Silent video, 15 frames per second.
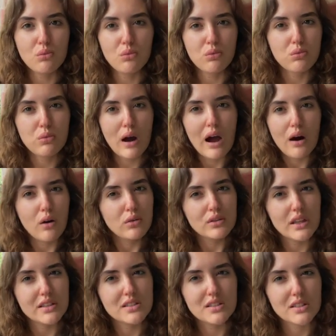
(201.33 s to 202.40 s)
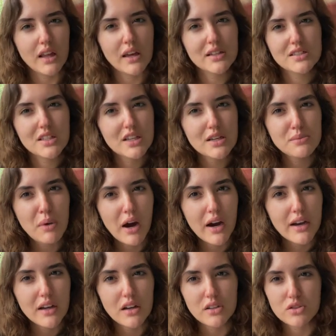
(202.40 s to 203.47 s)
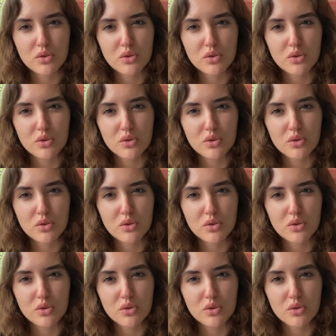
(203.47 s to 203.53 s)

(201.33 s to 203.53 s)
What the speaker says: wow, that's like TMI.